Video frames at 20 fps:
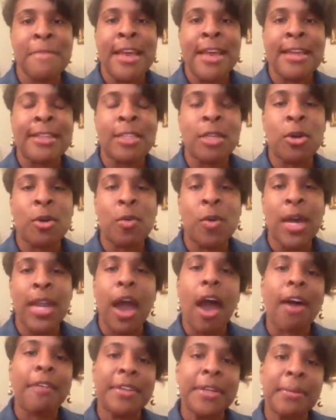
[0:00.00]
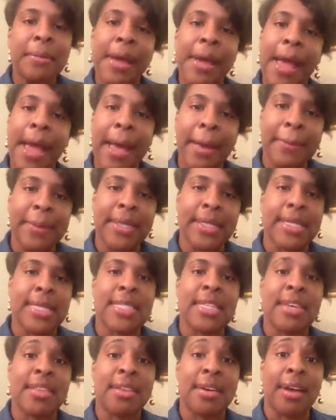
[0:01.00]
And so what often would happen
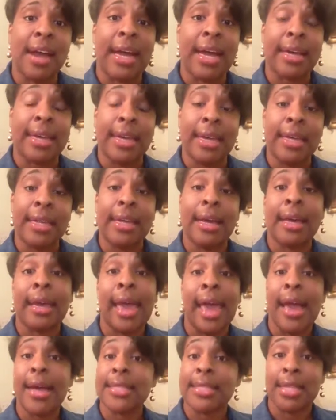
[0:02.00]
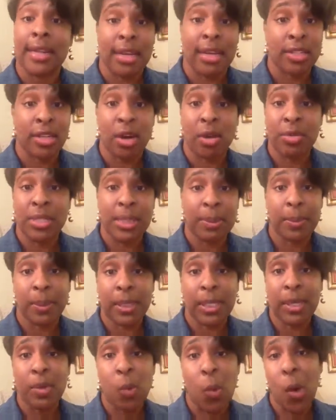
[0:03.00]
is either I get gas that I don't
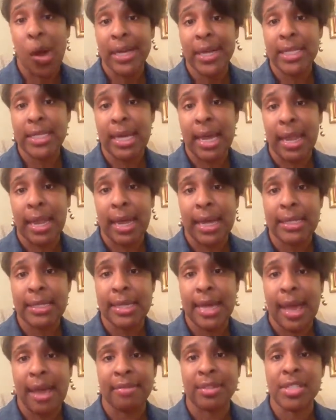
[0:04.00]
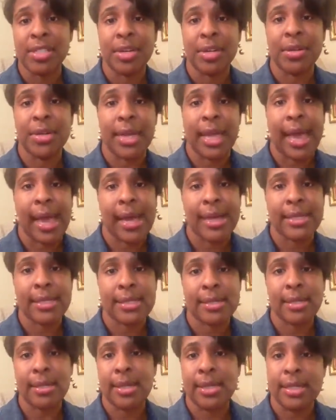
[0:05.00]
typically want. I like to have a certain
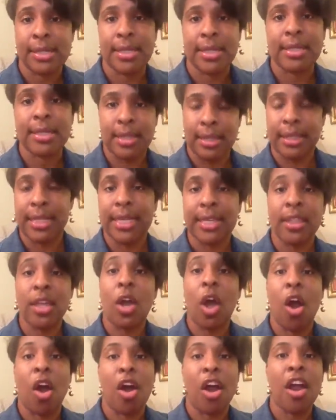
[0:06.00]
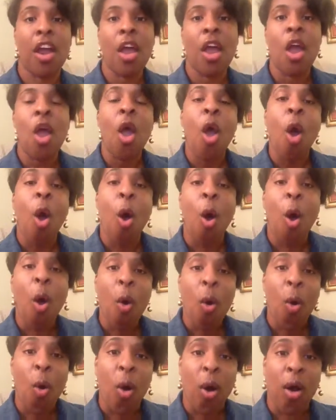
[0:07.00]
gas consistently in the car,
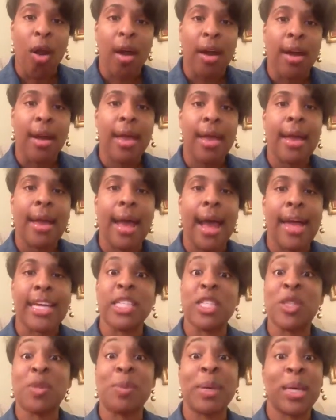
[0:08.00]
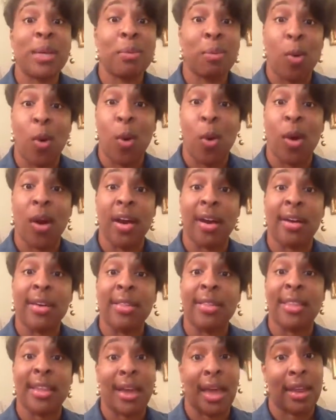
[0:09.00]
or I spend more
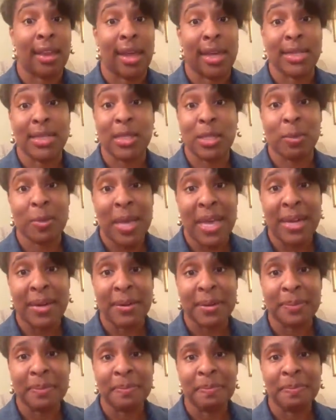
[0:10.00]
than I like to spend.